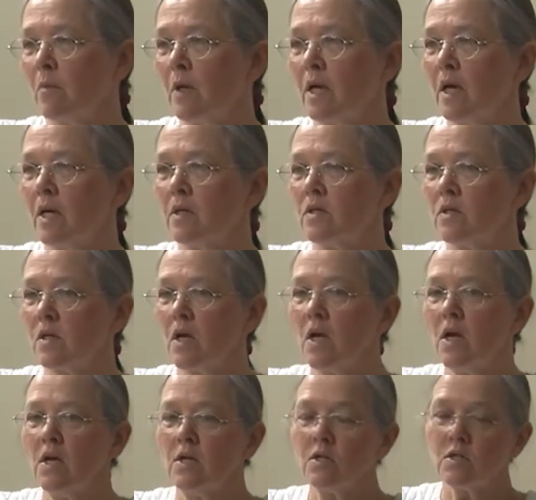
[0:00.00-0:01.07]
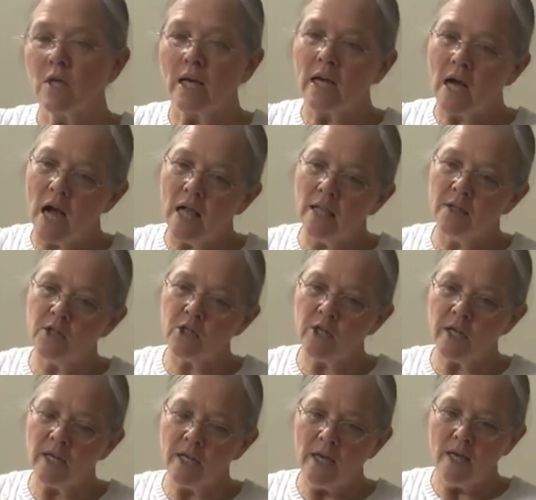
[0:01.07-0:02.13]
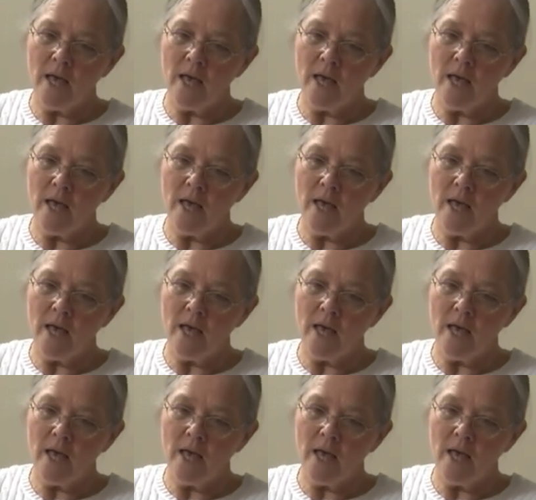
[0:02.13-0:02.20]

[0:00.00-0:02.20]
because psychology